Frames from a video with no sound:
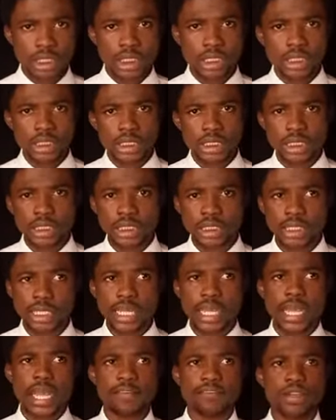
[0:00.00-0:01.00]
It is
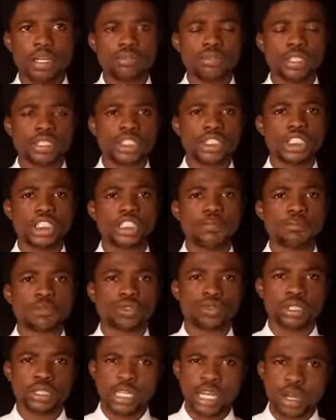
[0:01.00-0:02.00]
very cheap to
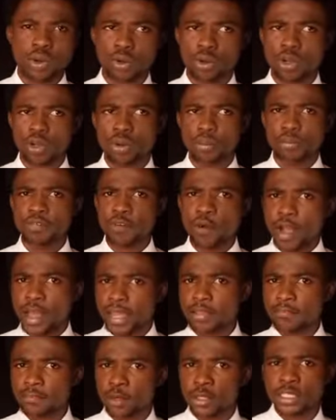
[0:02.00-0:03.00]
run. Now, before I
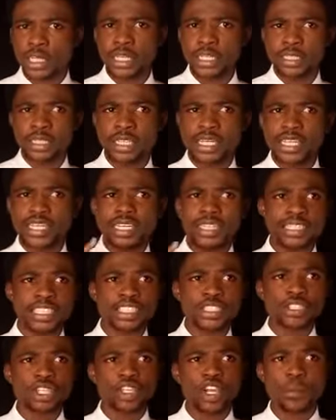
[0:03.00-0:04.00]
forge ahead, this
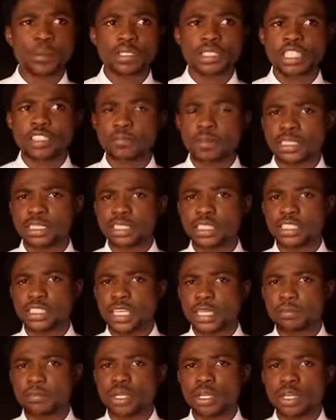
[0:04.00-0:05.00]
non-competitive party
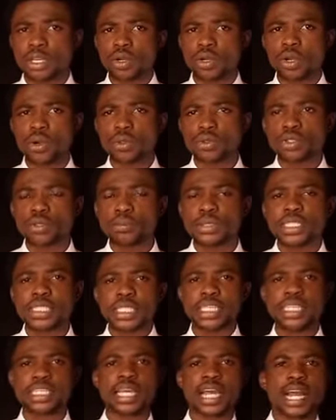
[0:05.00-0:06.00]
system could also be
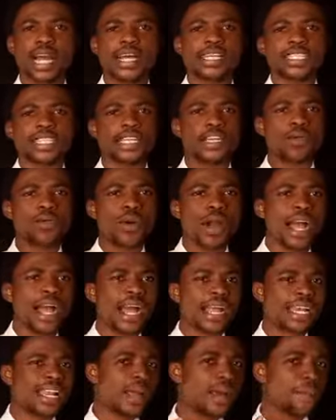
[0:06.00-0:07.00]
seen as a
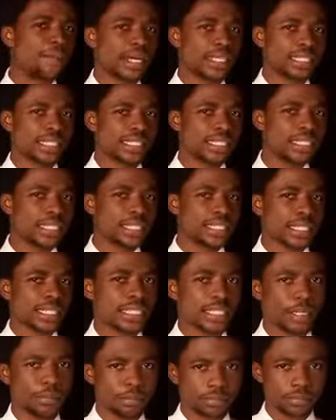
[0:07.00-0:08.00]
one-party
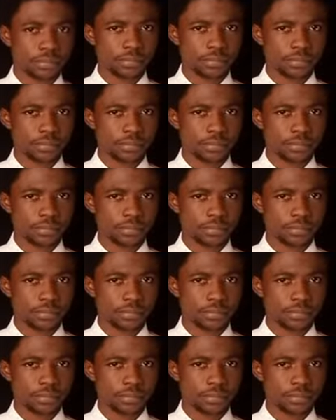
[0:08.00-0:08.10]
system.